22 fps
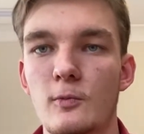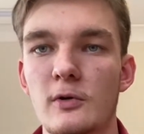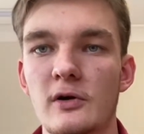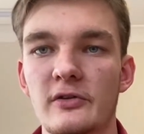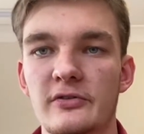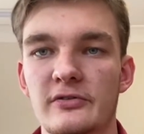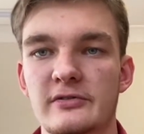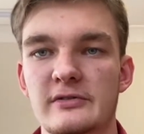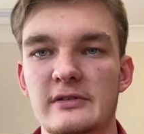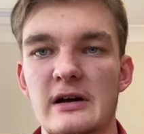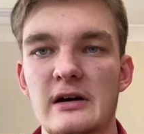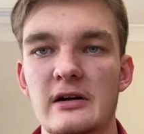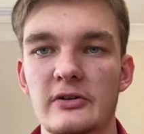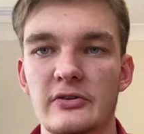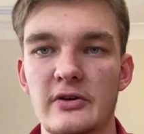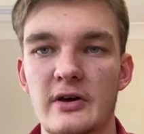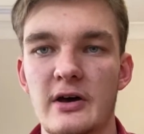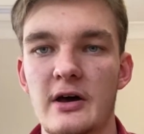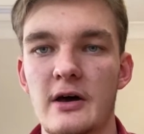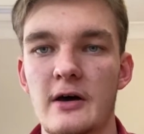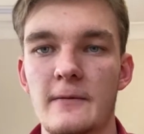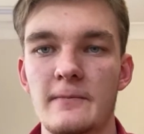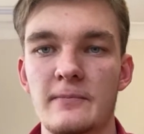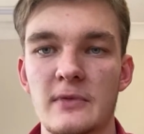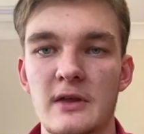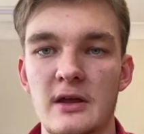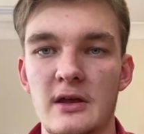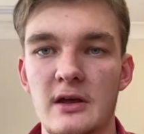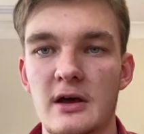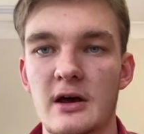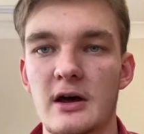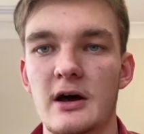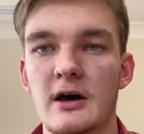Will's Delta,
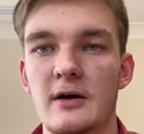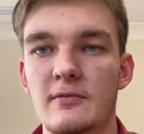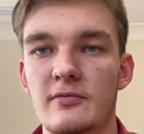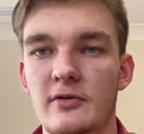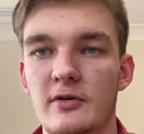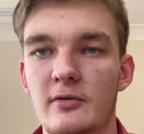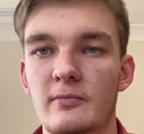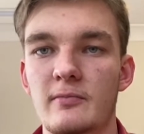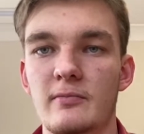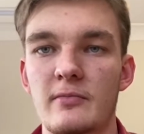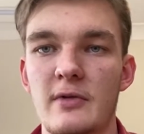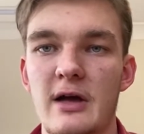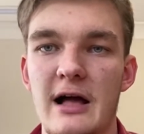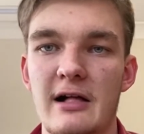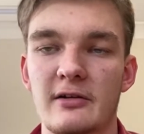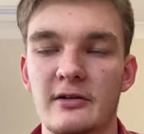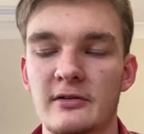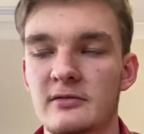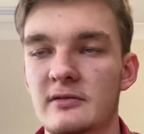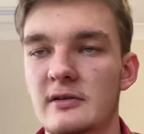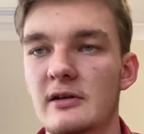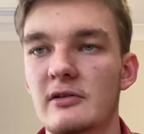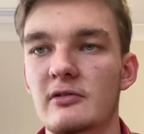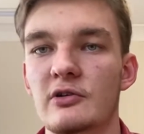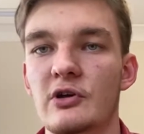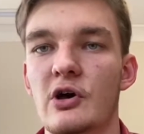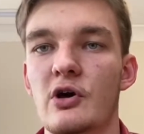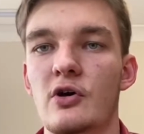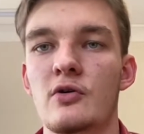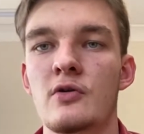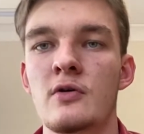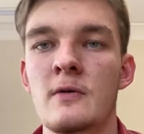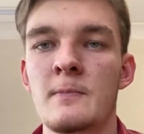from Alex Steel
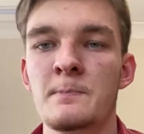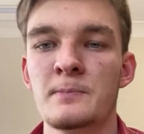Co.